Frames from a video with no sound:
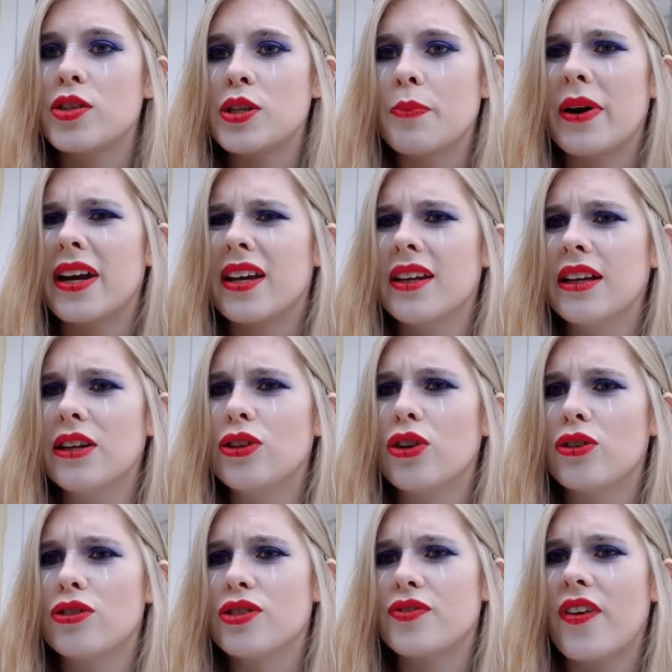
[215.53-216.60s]

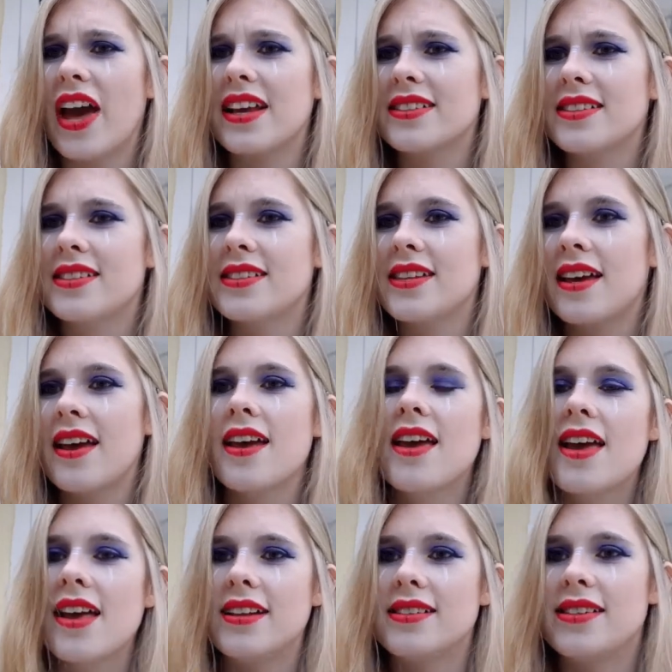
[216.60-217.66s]
Nozfest
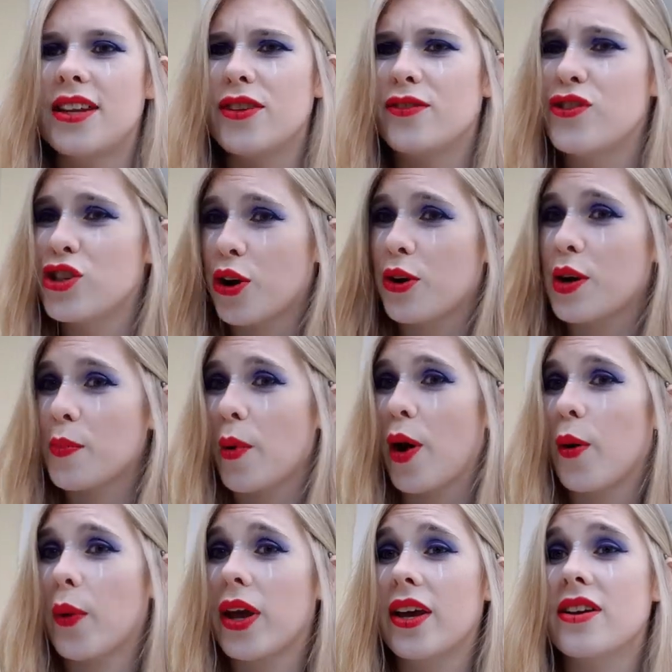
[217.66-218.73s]
instead of
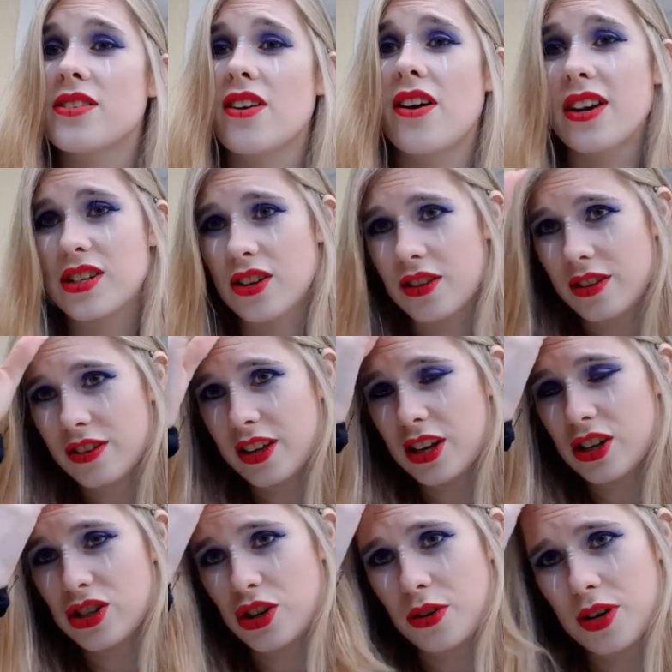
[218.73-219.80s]
JodieBowie, because I don't
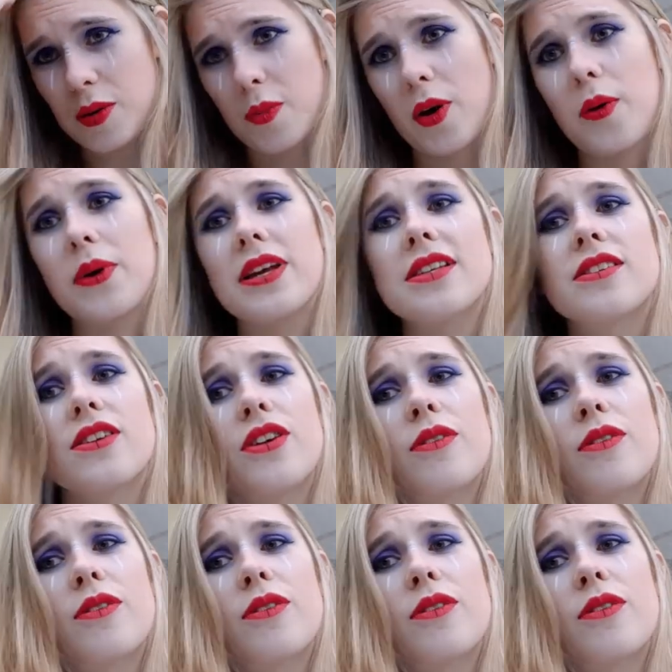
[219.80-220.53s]
think JodieBowie is